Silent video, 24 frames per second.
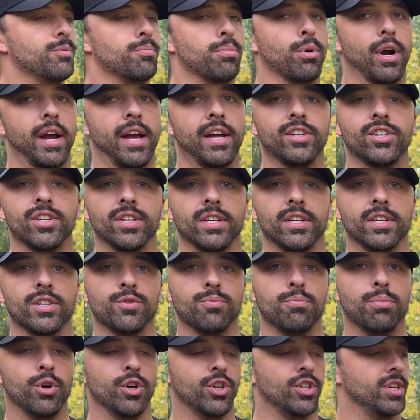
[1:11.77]
branches,
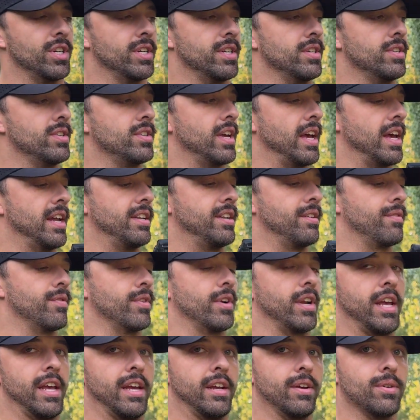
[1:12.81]
bushes at
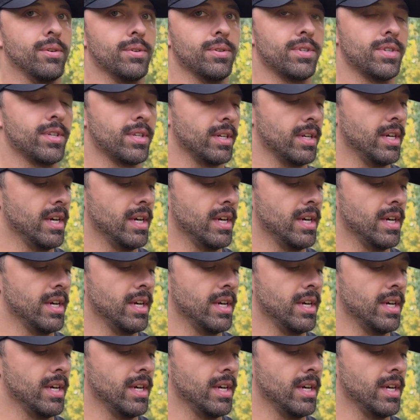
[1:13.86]
different angles.